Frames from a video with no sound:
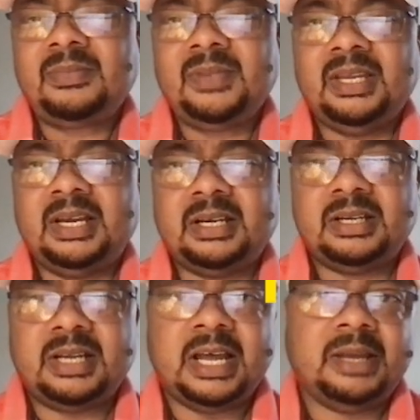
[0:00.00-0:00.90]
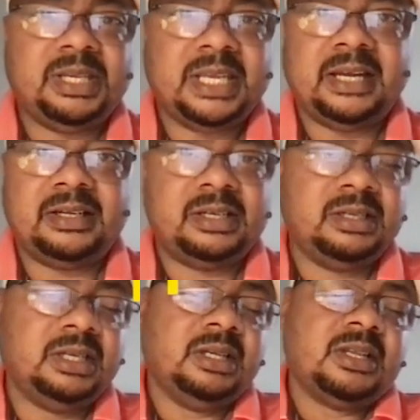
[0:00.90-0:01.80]
I'm in Canada,
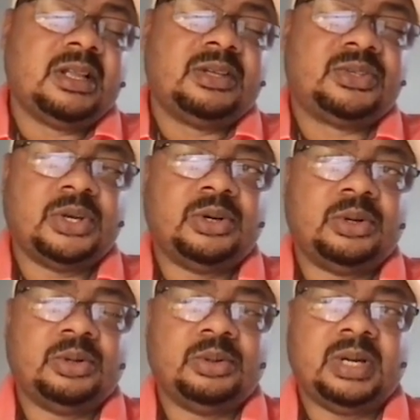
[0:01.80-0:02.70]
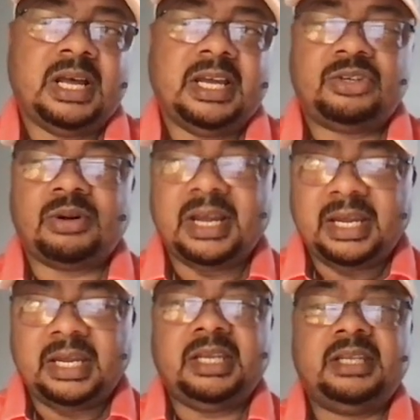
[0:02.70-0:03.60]
so I
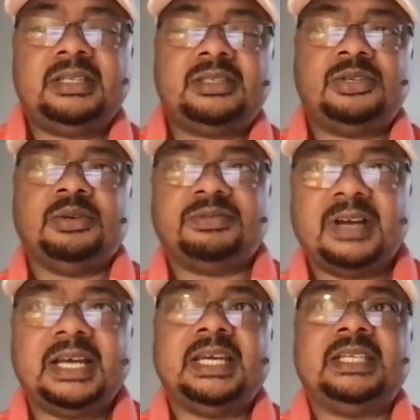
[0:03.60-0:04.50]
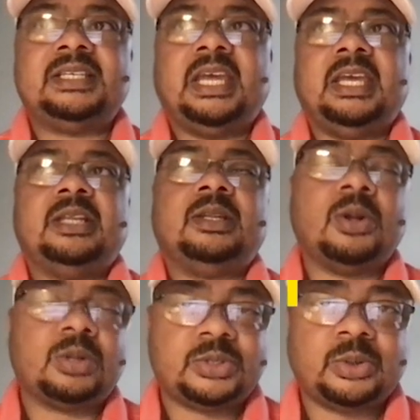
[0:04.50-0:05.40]
tried to find a
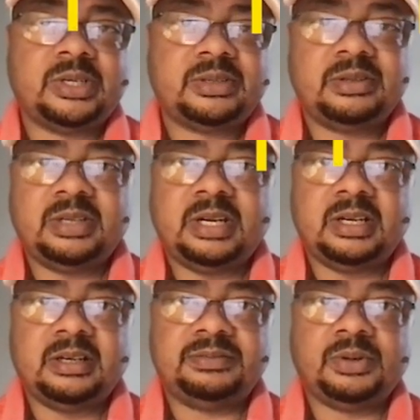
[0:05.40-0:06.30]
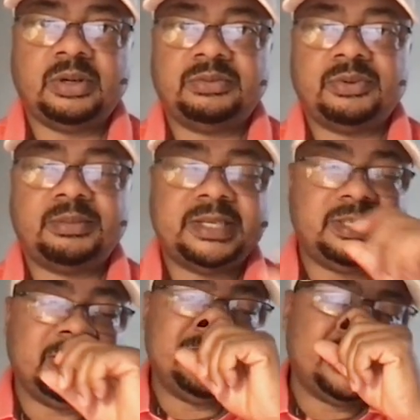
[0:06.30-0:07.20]
local source for my
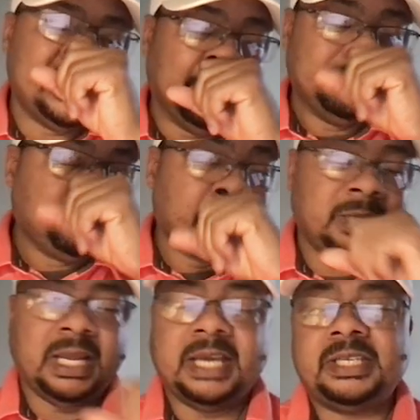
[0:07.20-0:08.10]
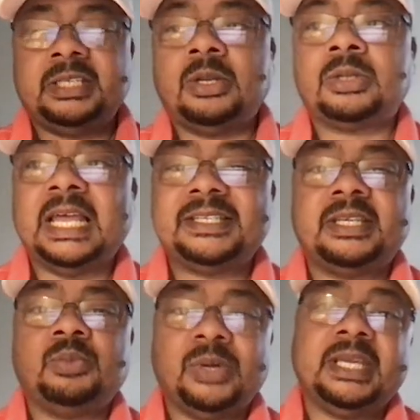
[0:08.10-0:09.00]
seeds, as in local as
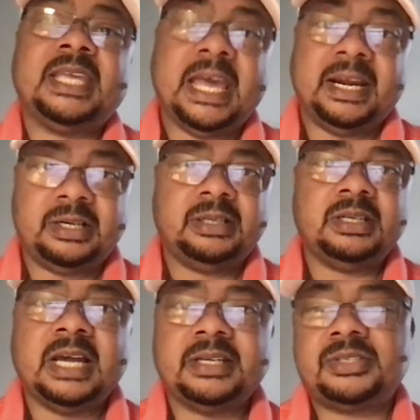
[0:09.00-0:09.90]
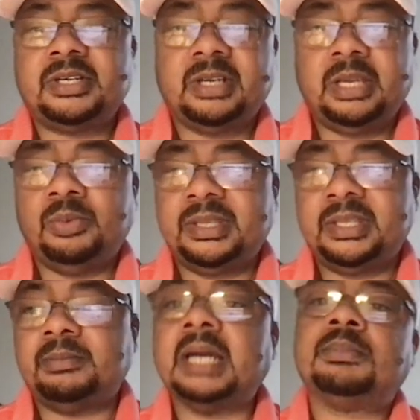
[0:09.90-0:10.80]
in within Canada, not necessarily
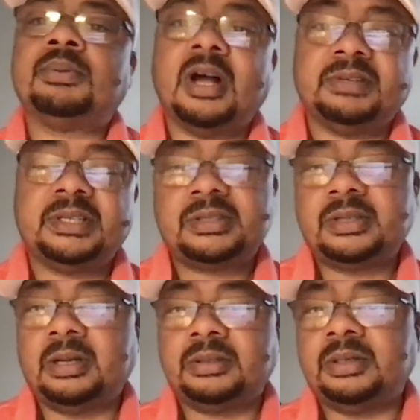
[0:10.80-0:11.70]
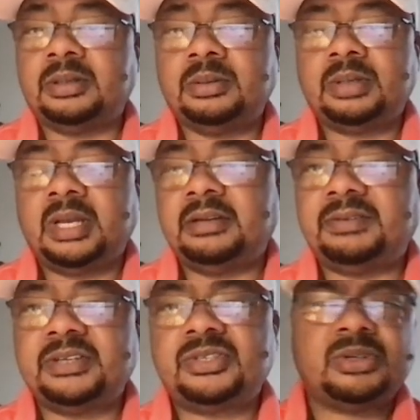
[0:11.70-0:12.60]
within my province, although if
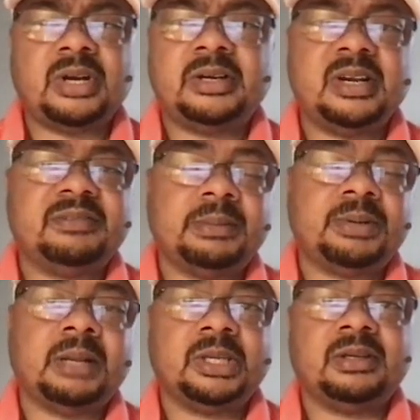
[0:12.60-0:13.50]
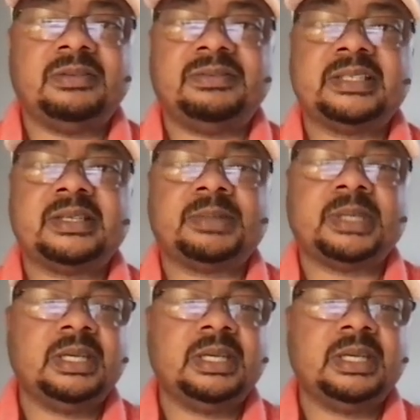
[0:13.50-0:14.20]
I search hard enough I probably could find something.